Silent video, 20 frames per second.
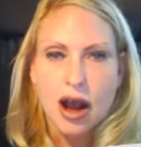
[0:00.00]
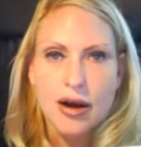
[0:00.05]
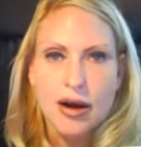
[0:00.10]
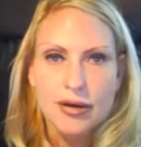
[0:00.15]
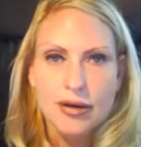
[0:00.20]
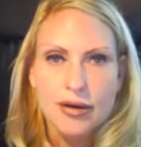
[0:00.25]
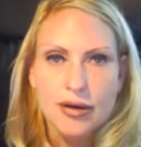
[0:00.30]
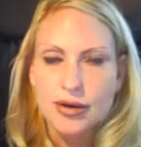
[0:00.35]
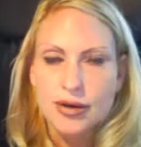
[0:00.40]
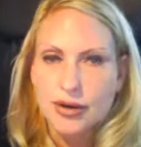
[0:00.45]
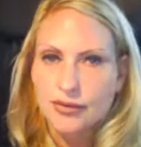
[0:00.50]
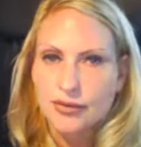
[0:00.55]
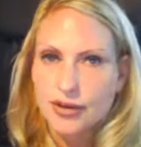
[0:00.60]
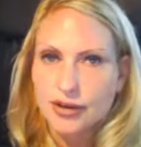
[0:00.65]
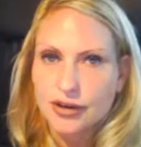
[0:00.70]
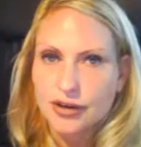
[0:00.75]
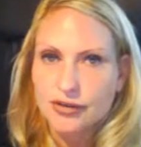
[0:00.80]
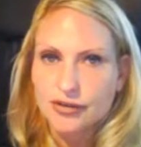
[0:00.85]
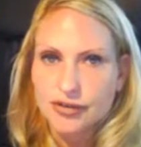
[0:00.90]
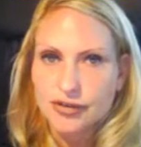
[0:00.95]
You can
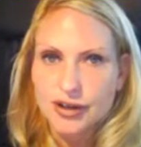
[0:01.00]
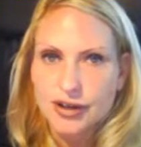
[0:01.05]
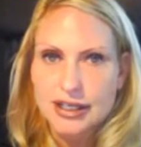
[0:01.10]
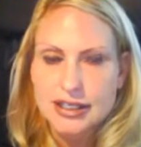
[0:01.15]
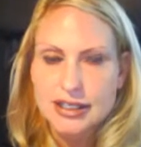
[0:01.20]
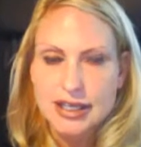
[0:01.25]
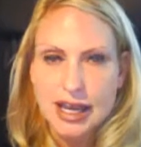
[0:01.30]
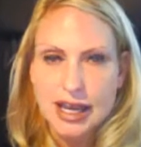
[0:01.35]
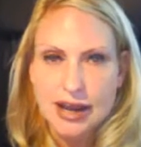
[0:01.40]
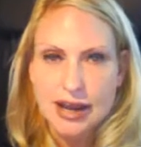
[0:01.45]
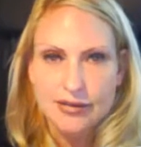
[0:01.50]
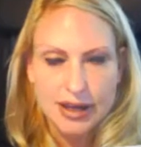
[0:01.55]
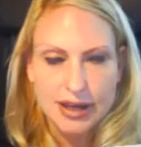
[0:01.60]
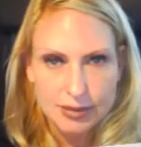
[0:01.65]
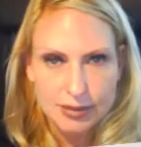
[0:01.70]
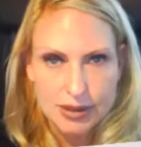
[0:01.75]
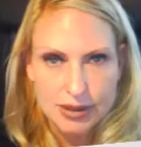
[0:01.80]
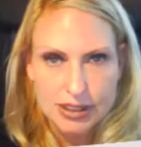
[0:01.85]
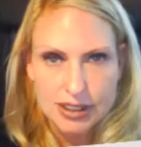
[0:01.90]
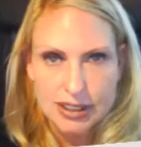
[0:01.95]
feel free to have
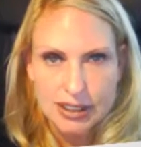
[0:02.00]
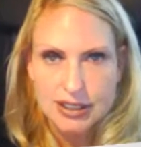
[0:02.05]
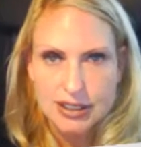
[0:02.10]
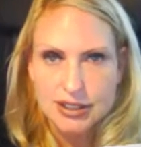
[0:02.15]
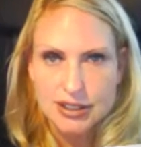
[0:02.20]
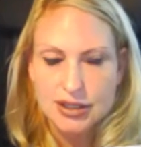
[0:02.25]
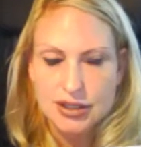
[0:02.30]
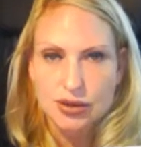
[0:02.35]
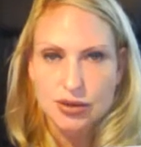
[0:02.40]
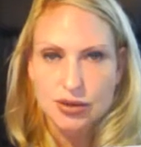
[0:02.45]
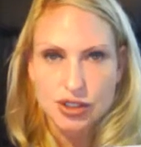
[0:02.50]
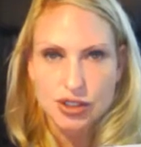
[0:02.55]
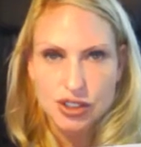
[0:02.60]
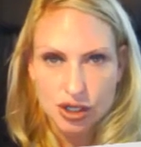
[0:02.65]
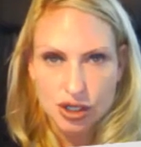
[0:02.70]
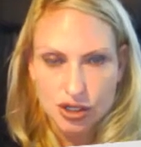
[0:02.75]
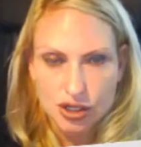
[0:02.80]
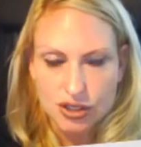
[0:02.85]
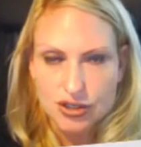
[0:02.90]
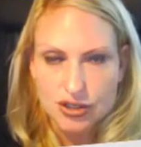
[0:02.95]
images or
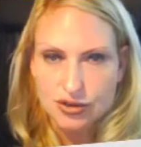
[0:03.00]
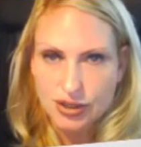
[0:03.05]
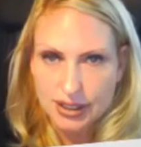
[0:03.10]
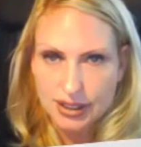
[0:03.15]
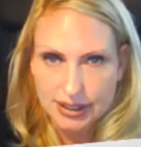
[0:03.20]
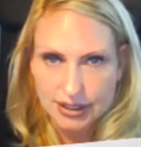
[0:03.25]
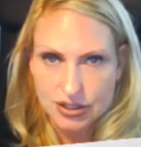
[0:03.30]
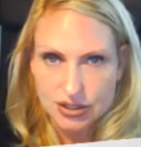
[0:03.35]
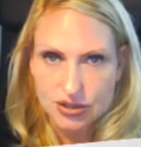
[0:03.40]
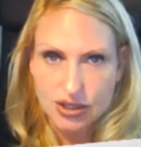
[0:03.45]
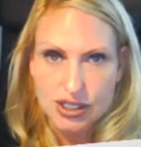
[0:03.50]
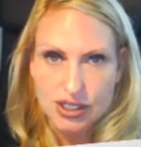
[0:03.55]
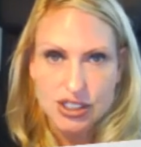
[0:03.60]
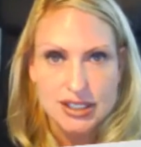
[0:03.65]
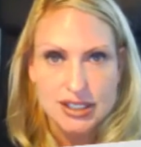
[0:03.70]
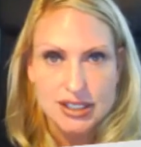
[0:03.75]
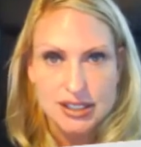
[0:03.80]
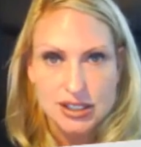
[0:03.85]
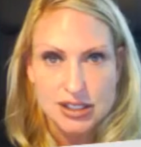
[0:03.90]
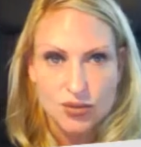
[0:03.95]
charts or
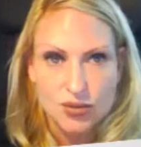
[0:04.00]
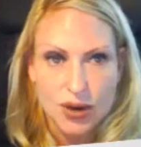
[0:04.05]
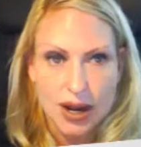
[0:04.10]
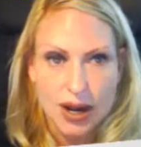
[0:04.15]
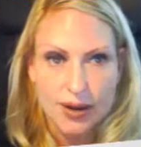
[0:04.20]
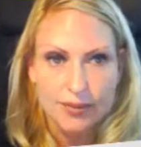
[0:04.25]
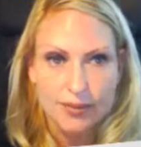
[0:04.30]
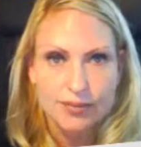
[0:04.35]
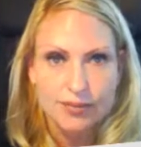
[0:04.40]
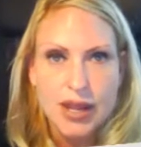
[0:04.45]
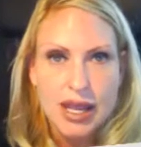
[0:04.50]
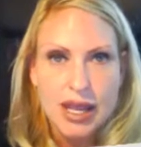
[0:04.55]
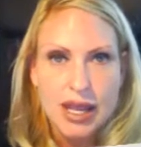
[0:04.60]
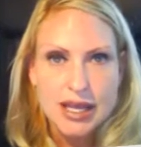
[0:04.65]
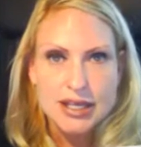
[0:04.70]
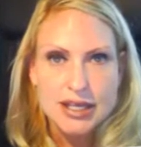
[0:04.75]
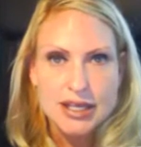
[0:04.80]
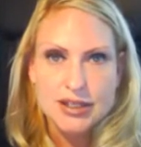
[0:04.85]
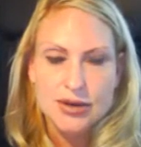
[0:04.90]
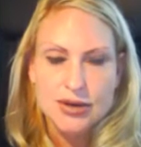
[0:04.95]
illustrations as well.
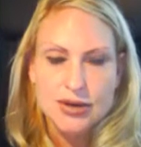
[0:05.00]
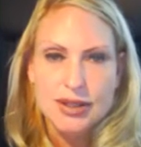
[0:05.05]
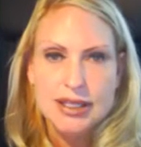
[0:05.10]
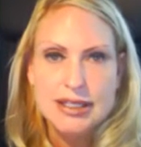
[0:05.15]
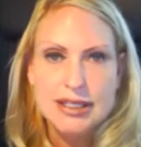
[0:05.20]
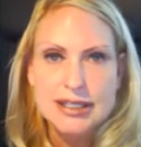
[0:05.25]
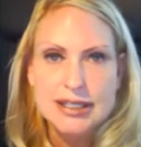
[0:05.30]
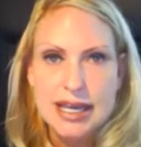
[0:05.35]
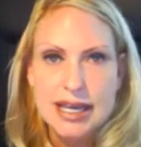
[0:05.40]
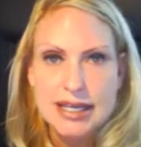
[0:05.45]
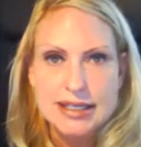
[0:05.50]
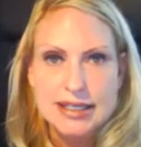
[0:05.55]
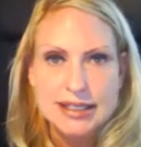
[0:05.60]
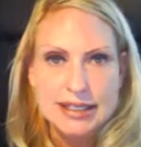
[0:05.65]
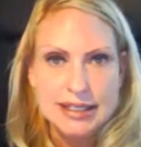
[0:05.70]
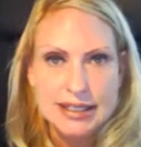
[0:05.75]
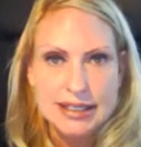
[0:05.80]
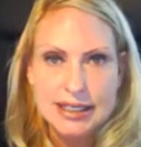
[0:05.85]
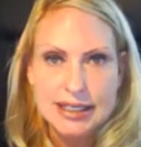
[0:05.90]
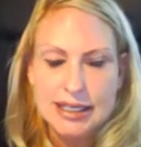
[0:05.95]
So in this case, the
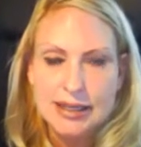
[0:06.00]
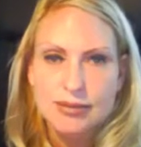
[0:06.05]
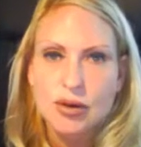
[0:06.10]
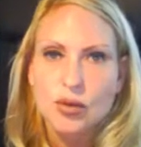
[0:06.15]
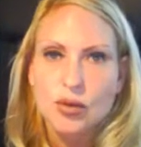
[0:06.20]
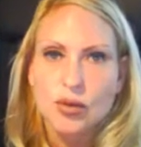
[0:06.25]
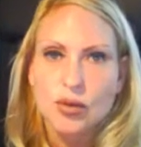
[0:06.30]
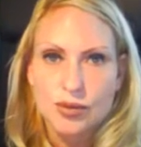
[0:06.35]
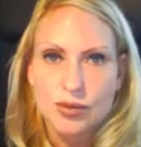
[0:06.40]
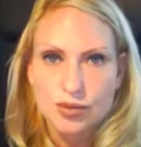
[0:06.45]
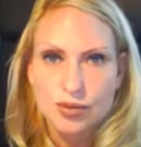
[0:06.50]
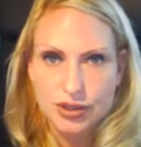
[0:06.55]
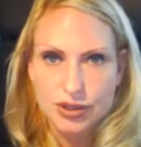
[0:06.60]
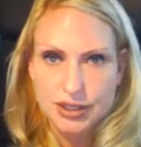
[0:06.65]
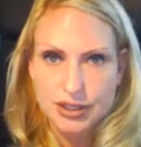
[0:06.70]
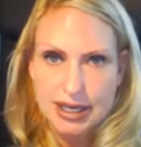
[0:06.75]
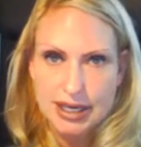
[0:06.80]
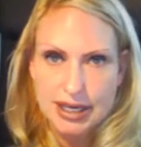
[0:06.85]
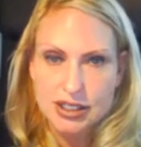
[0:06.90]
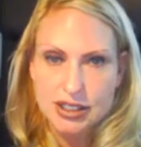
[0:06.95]
team would
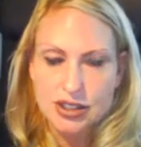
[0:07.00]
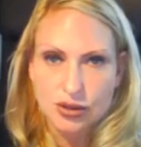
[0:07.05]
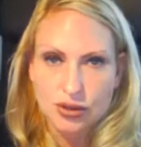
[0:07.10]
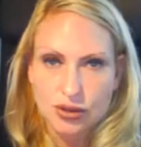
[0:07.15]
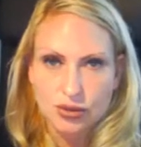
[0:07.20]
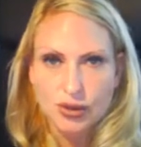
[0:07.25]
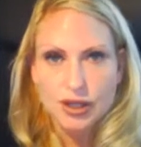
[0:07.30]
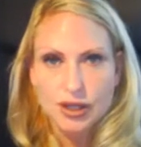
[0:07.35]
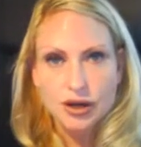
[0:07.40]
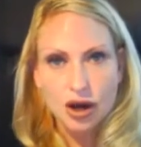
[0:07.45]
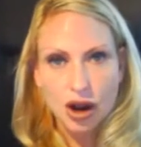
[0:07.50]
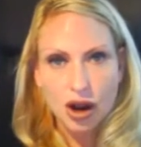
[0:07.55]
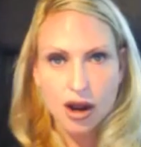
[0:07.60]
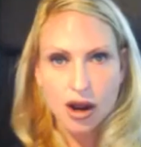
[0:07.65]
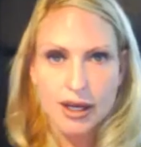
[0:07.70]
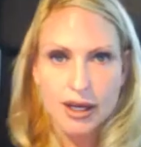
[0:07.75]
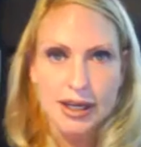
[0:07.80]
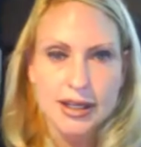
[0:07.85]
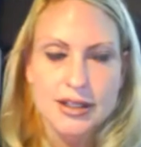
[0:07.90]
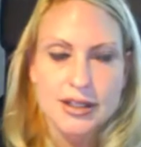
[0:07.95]
present to their
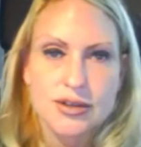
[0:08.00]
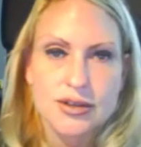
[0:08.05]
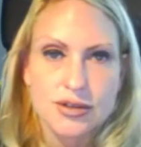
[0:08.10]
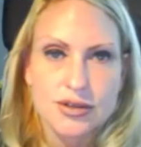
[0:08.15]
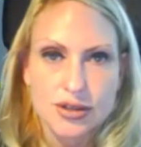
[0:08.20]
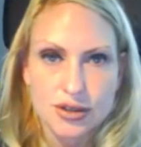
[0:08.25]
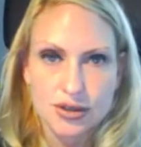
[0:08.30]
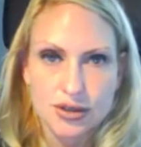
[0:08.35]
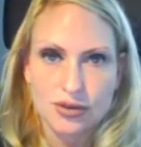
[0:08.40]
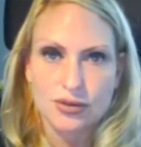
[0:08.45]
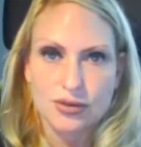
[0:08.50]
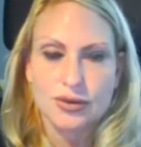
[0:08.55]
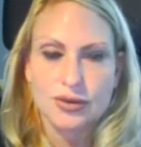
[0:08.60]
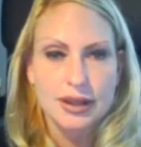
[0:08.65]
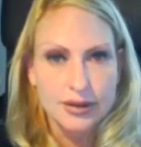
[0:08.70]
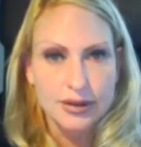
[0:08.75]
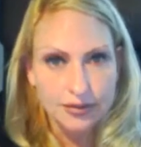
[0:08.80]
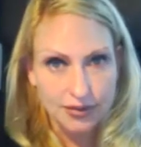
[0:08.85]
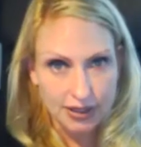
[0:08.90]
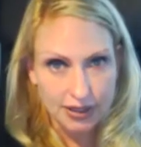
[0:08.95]
audience or to
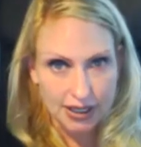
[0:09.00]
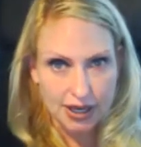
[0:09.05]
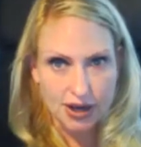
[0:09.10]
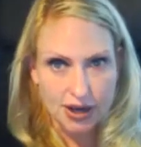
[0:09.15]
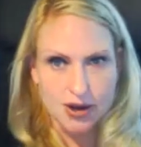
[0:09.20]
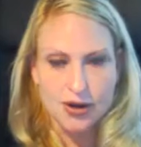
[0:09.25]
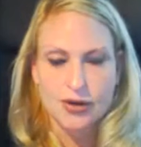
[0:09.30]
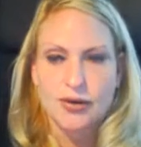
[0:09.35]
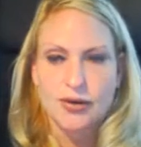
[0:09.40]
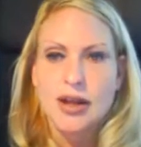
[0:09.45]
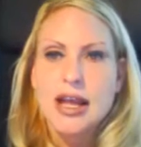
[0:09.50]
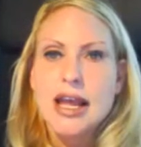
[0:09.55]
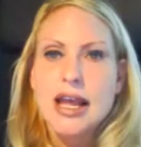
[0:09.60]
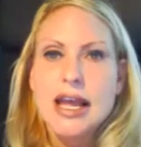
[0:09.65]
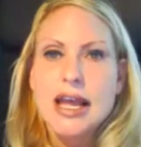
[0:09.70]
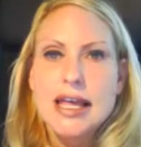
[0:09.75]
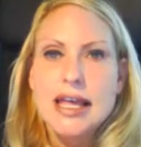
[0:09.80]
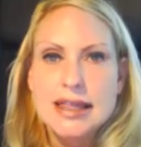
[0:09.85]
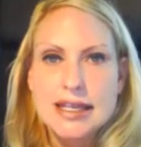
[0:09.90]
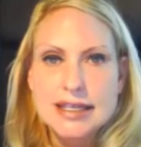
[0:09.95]
the video
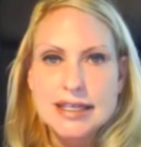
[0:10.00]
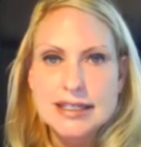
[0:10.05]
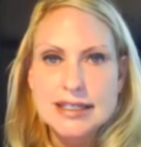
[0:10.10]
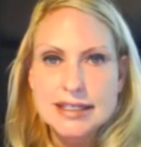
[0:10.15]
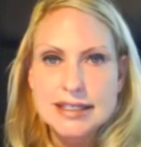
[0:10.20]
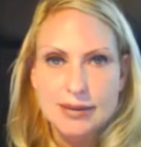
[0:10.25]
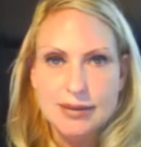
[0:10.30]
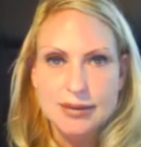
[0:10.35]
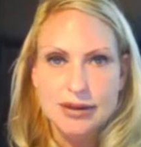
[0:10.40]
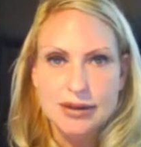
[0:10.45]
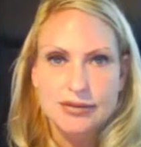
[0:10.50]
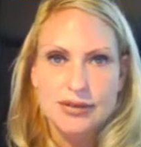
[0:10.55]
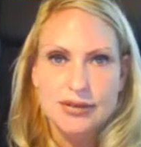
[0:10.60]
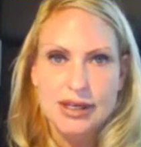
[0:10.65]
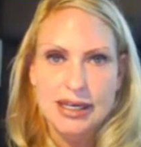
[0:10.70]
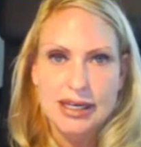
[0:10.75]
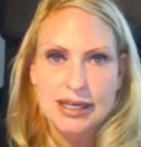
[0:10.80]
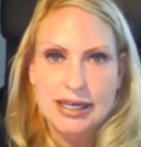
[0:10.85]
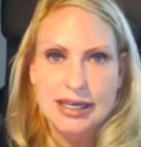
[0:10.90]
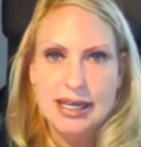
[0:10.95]
this statement of
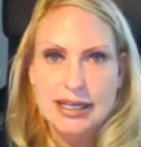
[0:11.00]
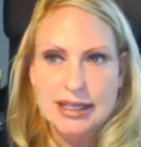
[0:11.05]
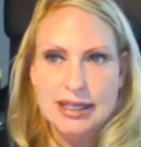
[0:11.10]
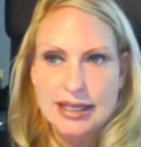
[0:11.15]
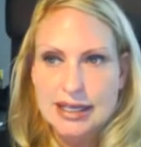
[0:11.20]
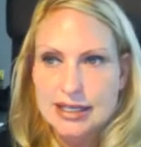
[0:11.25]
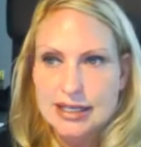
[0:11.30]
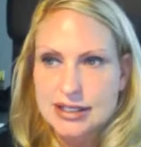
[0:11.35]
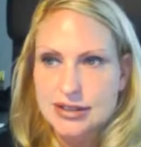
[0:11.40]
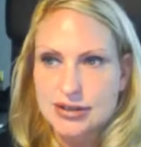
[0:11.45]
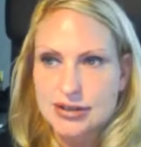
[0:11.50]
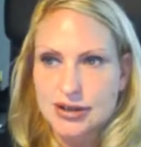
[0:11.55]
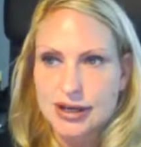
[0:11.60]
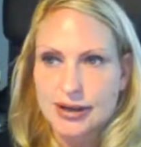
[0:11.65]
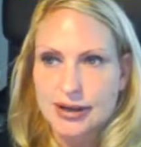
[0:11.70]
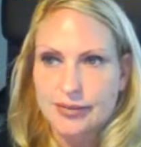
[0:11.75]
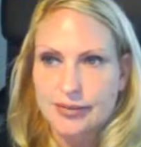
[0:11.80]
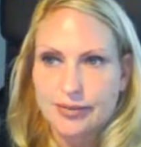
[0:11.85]
need and the history.